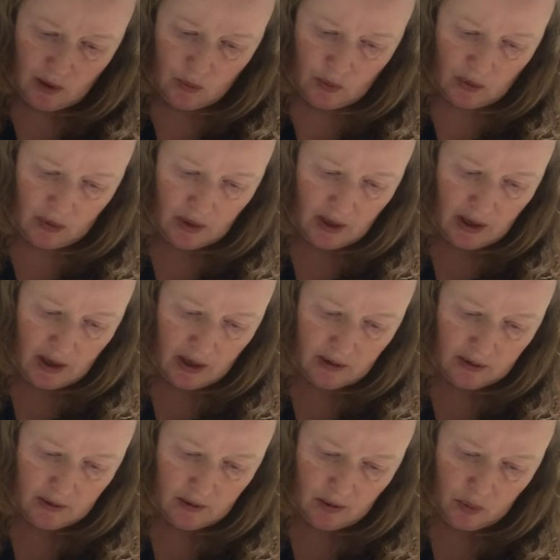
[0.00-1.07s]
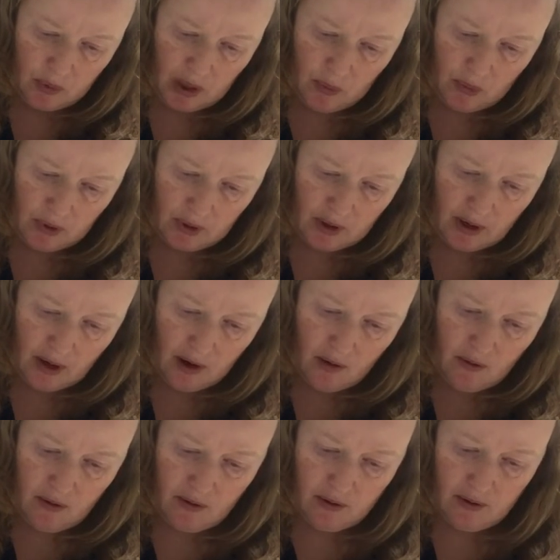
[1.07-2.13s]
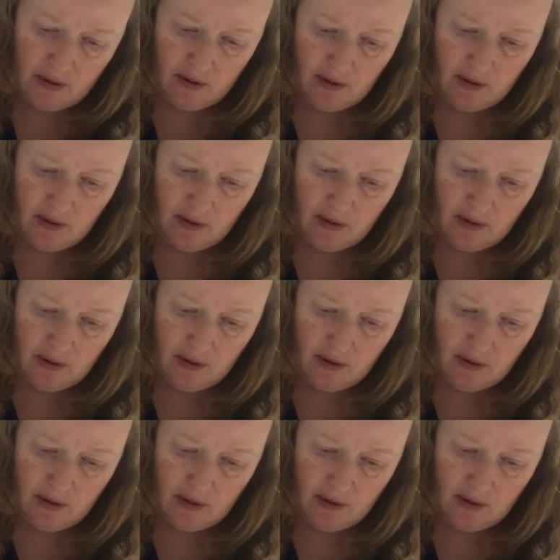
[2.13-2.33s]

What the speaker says: Put that on the paper towel.